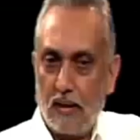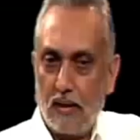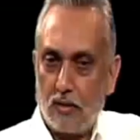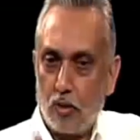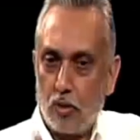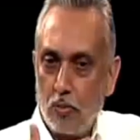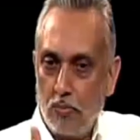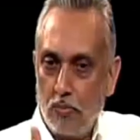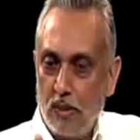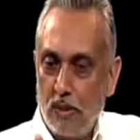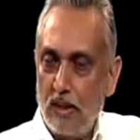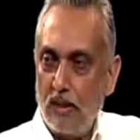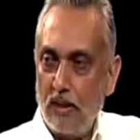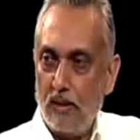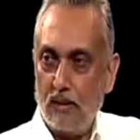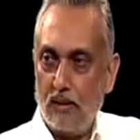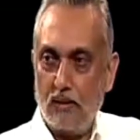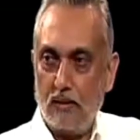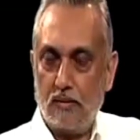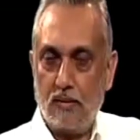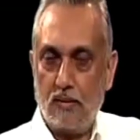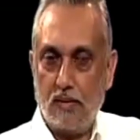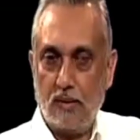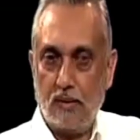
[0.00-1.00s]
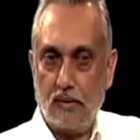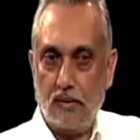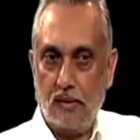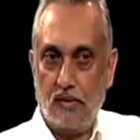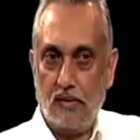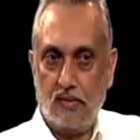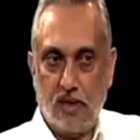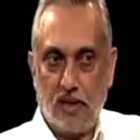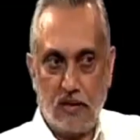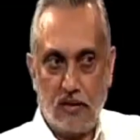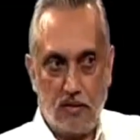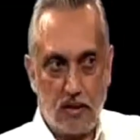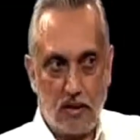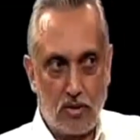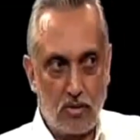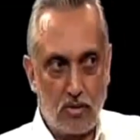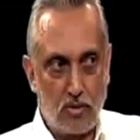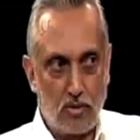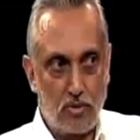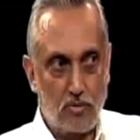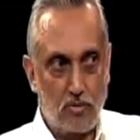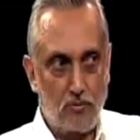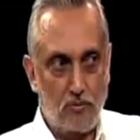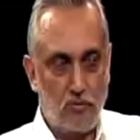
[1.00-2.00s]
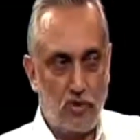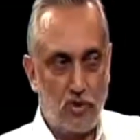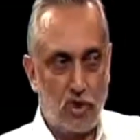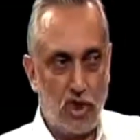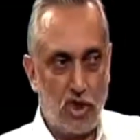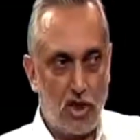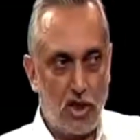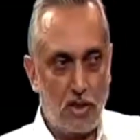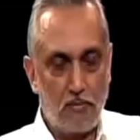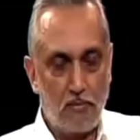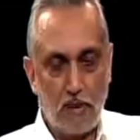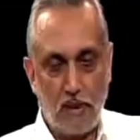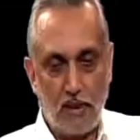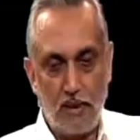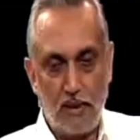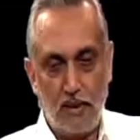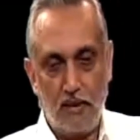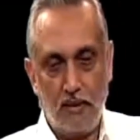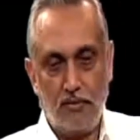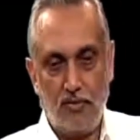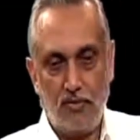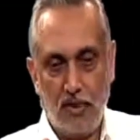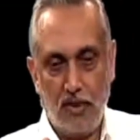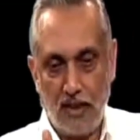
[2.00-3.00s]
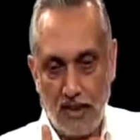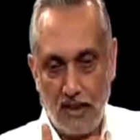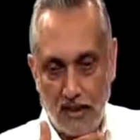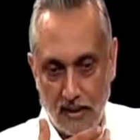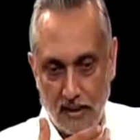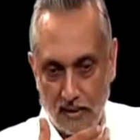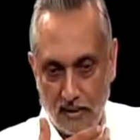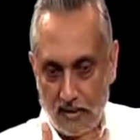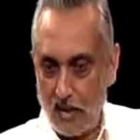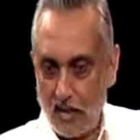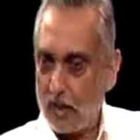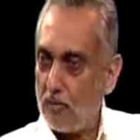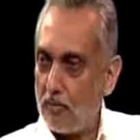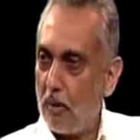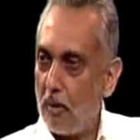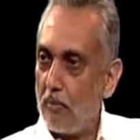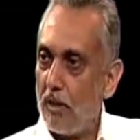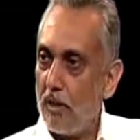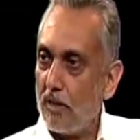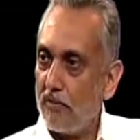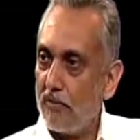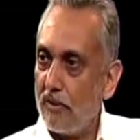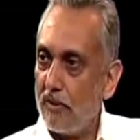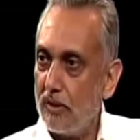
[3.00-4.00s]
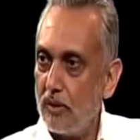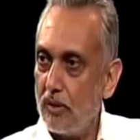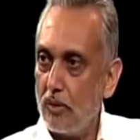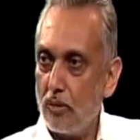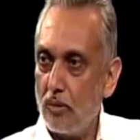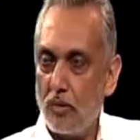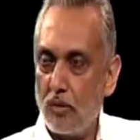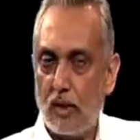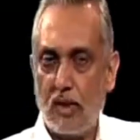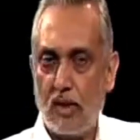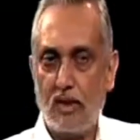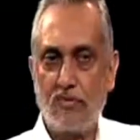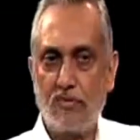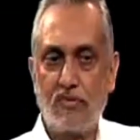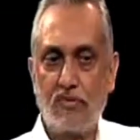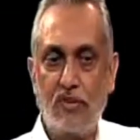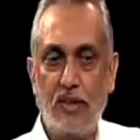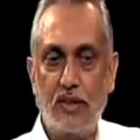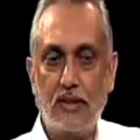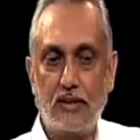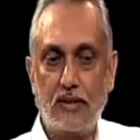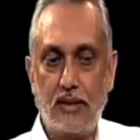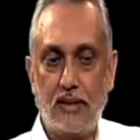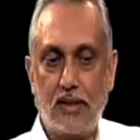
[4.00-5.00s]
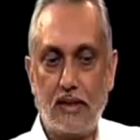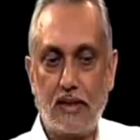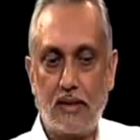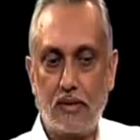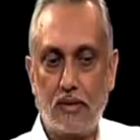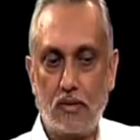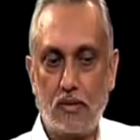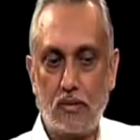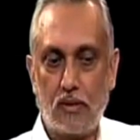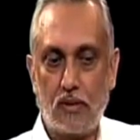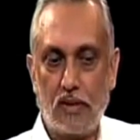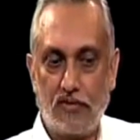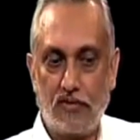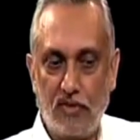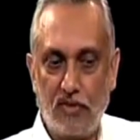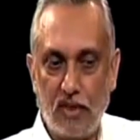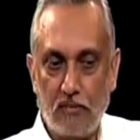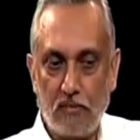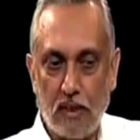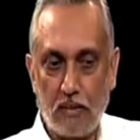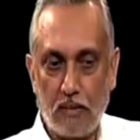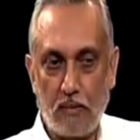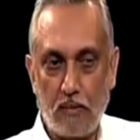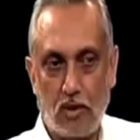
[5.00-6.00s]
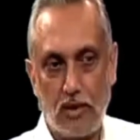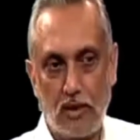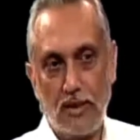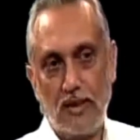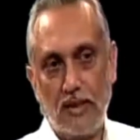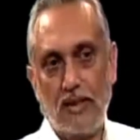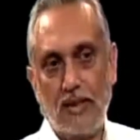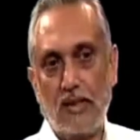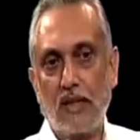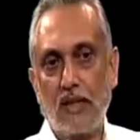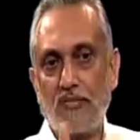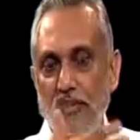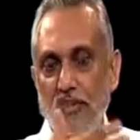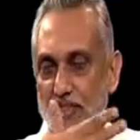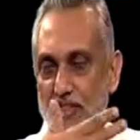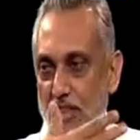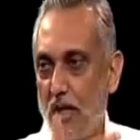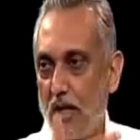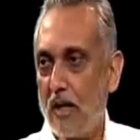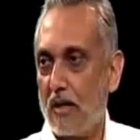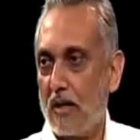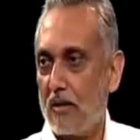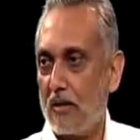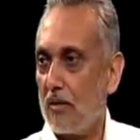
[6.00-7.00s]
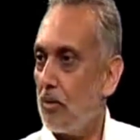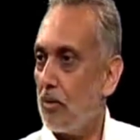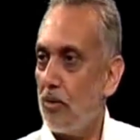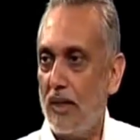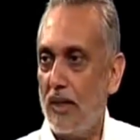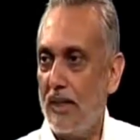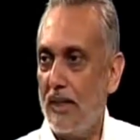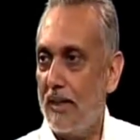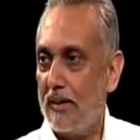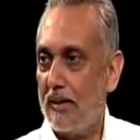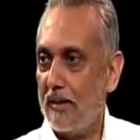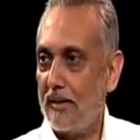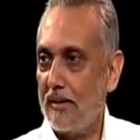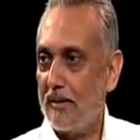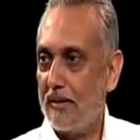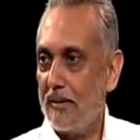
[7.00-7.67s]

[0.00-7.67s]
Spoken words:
like to me, if I were to share my feeling in this moment with you, I feel that, I feel my body like a facade only.